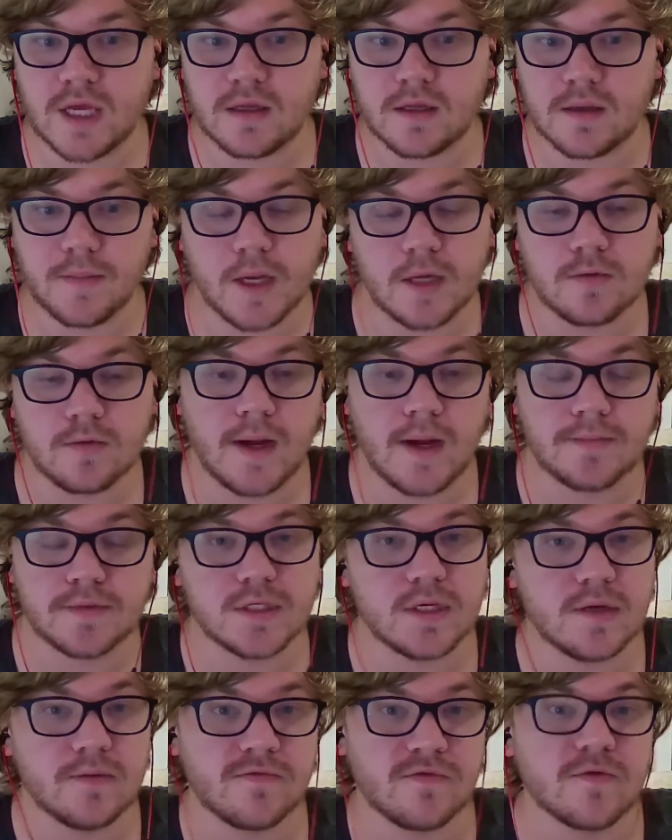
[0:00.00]
about wraps it
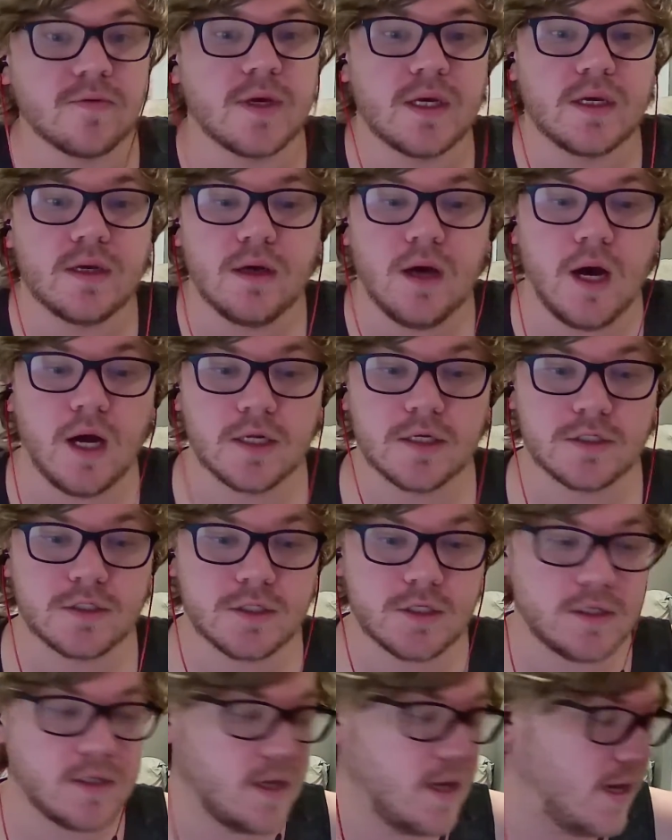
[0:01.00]
up for me,
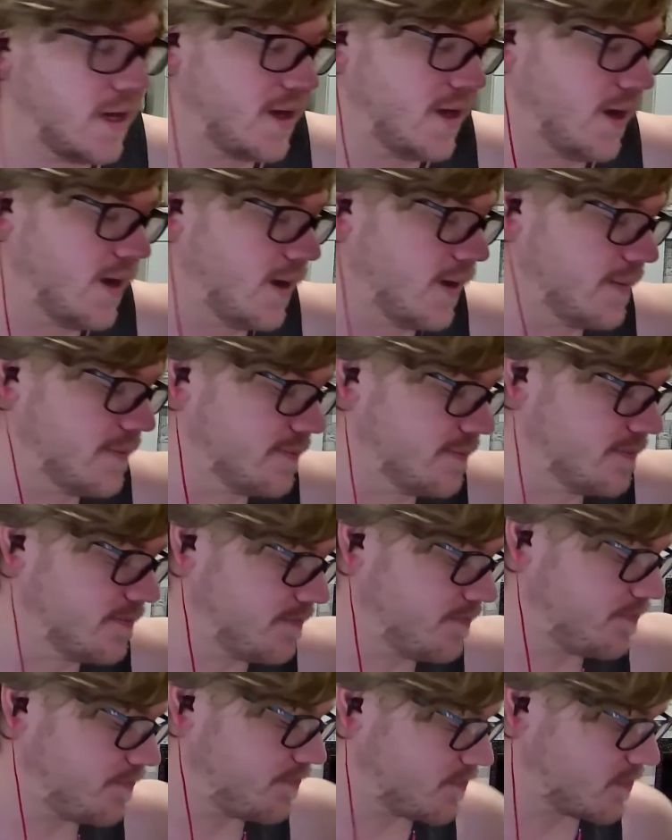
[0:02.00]
honestly.
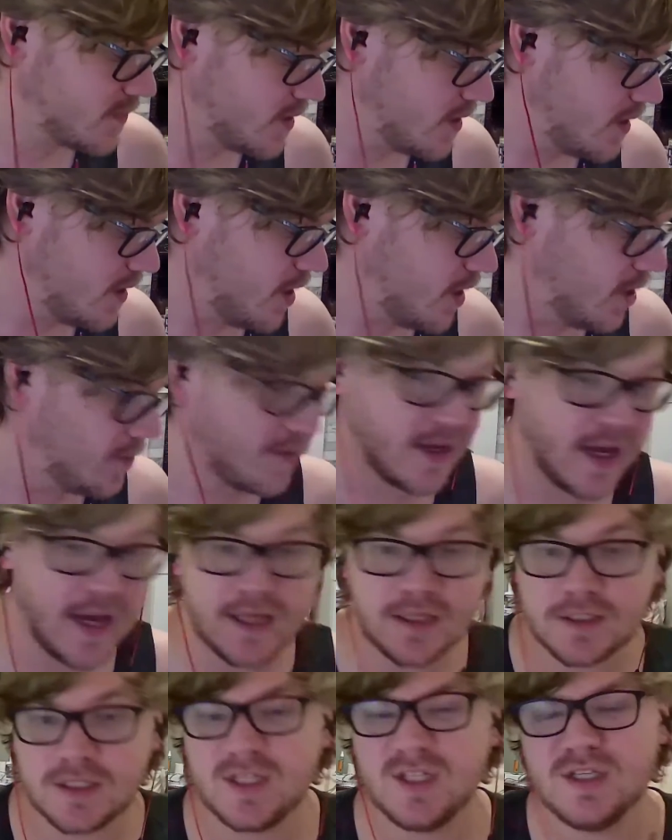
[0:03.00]
Hope you
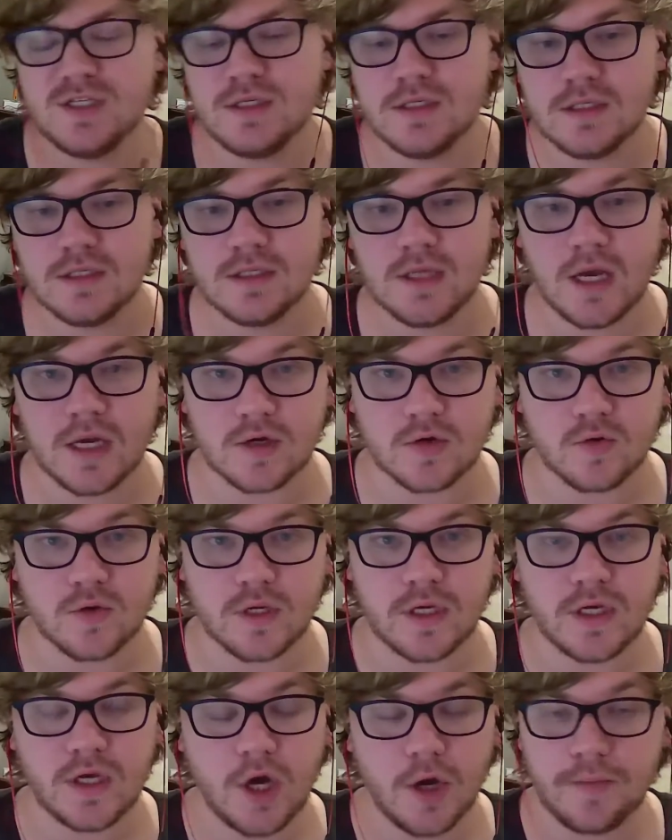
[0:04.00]
guys
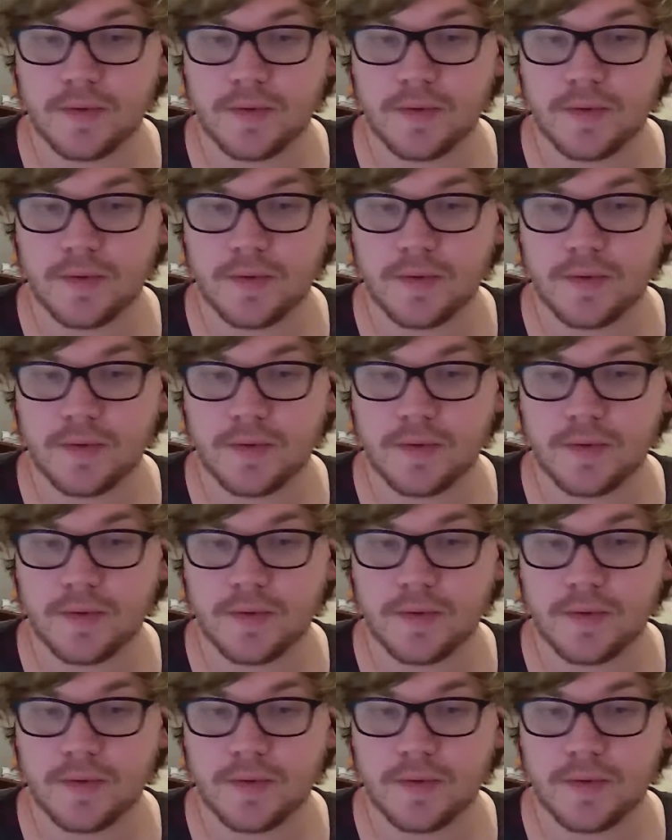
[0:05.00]
agree, hope you